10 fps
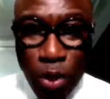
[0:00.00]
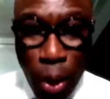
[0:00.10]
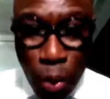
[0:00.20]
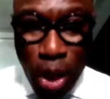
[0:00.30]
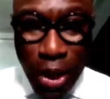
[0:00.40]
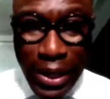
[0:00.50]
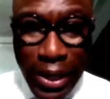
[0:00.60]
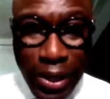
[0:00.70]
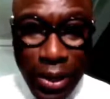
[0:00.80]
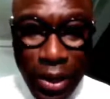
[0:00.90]
We're
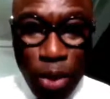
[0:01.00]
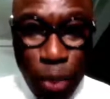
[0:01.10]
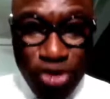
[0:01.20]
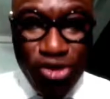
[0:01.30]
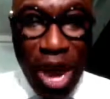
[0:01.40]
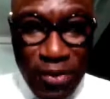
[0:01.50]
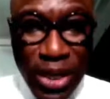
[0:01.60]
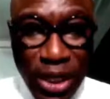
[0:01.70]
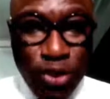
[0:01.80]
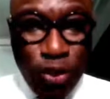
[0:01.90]
working. We're
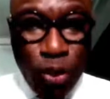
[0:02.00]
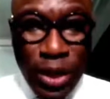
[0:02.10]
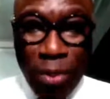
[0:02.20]
driving this forward.